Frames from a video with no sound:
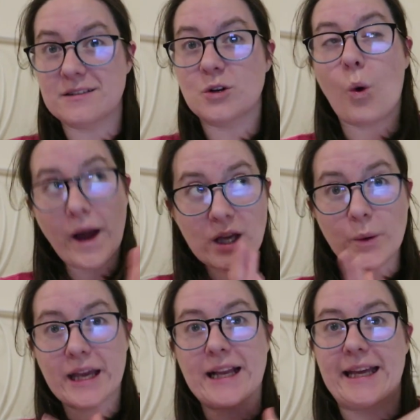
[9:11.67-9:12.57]
quite
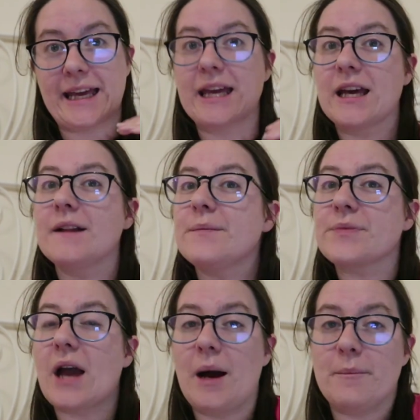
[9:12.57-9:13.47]
quickly
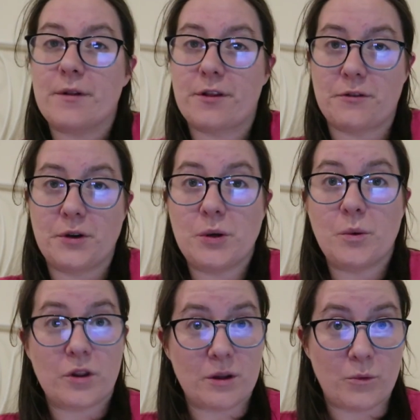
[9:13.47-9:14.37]
through
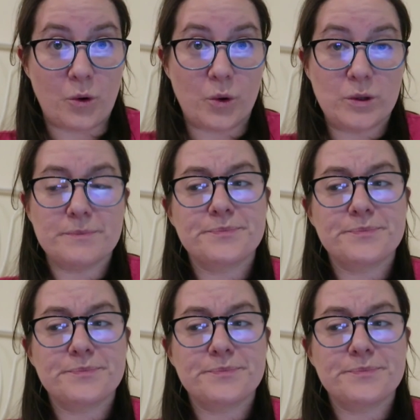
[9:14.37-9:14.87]
them all,